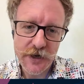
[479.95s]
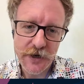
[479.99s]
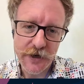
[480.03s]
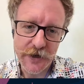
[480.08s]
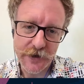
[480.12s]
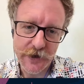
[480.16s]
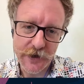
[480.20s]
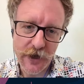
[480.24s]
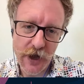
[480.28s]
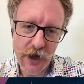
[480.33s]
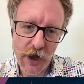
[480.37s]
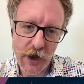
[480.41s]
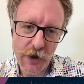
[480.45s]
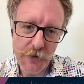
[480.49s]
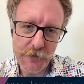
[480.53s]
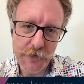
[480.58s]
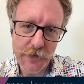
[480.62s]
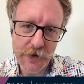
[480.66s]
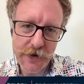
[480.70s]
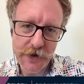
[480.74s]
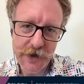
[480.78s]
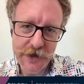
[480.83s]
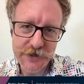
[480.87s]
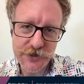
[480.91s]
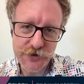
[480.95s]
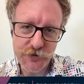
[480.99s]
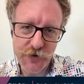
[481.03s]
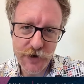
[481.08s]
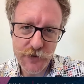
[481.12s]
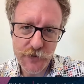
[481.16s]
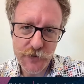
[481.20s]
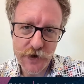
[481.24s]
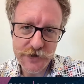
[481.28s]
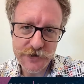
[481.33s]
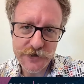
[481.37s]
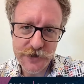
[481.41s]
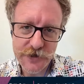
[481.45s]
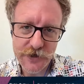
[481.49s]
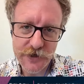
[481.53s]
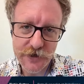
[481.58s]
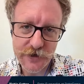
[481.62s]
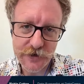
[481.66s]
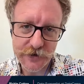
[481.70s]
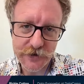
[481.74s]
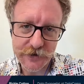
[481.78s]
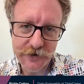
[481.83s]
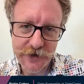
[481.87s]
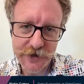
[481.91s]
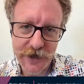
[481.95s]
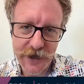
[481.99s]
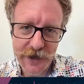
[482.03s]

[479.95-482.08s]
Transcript: like, um, is there any way to